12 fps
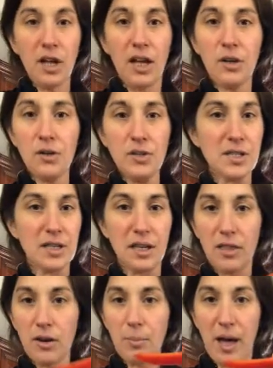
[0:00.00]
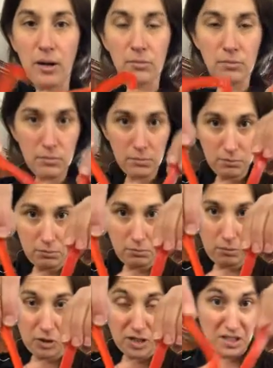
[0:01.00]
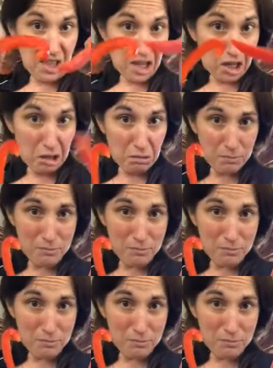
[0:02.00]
And you'll see they're about this thick.